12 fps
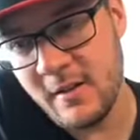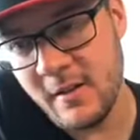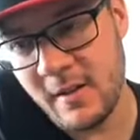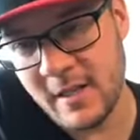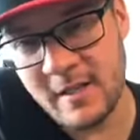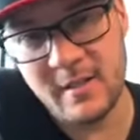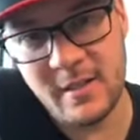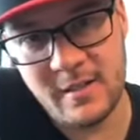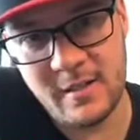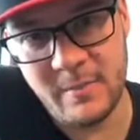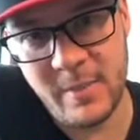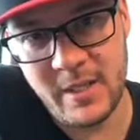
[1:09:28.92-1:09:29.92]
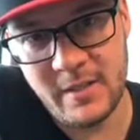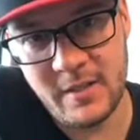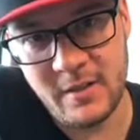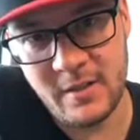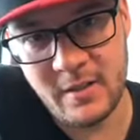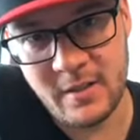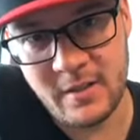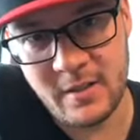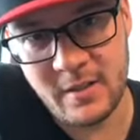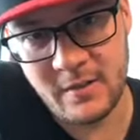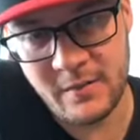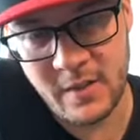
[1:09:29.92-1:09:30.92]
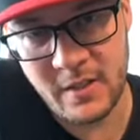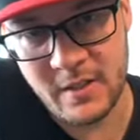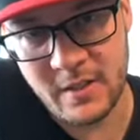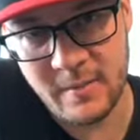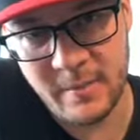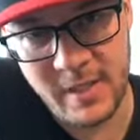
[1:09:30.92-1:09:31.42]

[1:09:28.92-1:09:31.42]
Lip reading: the stability on the car.